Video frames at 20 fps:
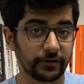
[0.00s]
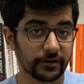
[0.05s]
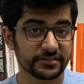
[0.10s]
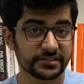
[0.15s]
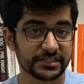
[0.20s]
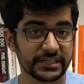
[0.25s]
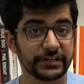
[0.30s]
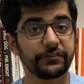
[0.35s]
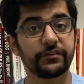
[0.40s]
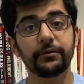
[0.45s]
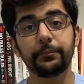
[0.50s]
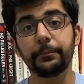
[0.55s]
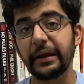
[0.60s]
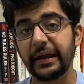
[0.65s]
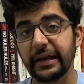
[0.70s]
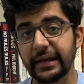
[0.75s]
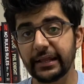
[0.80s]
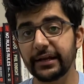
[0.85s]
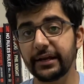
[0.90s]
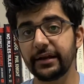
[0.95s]
first ever
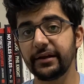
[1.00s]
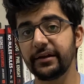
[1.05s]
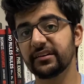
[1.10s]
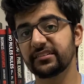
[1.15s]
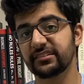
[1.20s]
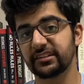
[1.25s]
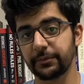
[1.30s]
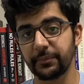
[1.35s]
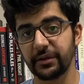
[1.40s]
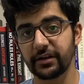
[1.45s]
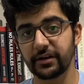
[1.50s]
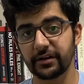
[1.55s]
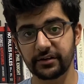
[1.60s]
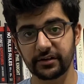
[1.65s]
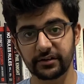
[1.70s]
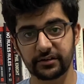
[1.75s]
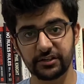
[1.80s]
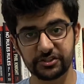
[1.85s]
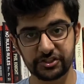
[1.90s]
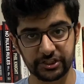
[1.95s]
made in India
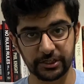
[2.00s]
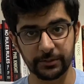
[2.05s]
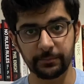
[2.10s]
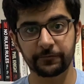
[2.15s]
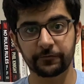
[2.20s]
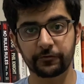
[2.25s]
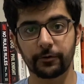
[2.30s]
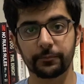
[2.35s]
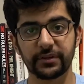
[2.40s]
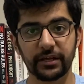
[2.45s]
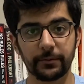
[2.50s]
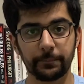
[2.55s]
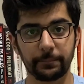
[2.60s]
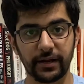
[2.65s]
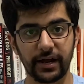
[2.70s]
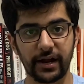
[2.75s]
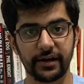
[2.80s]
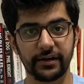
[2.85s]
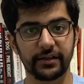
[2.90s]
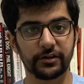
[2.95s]
semiconductor chip from their
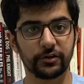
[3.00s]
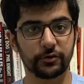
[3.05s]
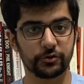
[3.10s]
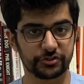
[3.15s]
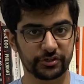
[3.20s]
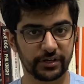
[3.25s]
plant in